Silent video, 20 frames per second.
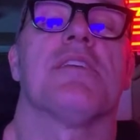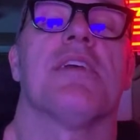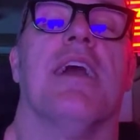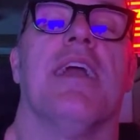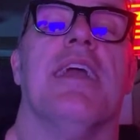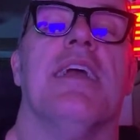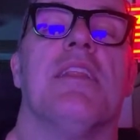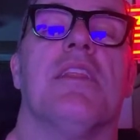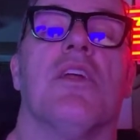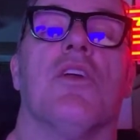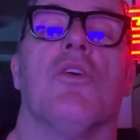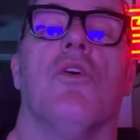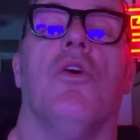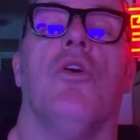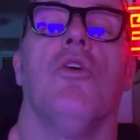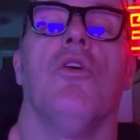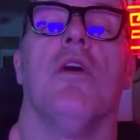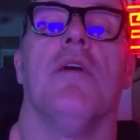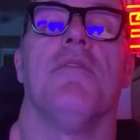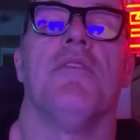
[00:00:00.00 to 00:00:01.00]
I hit the
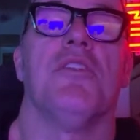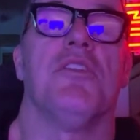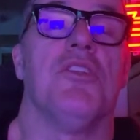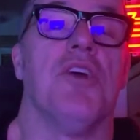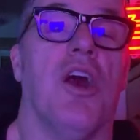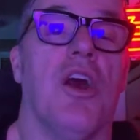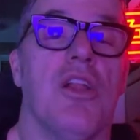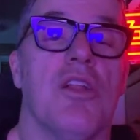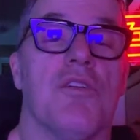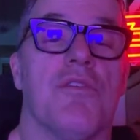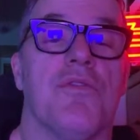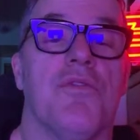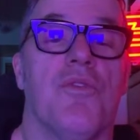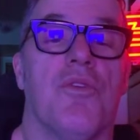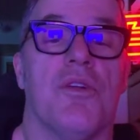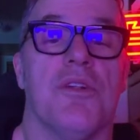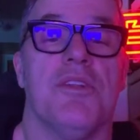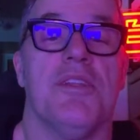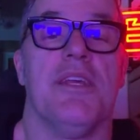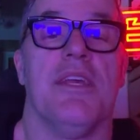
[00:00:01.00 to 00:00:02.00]
goal of
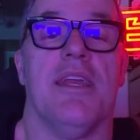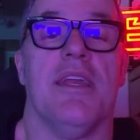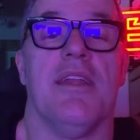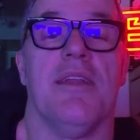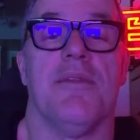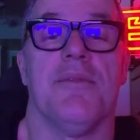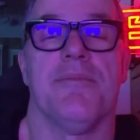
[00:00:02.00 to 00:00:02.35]
$1.14.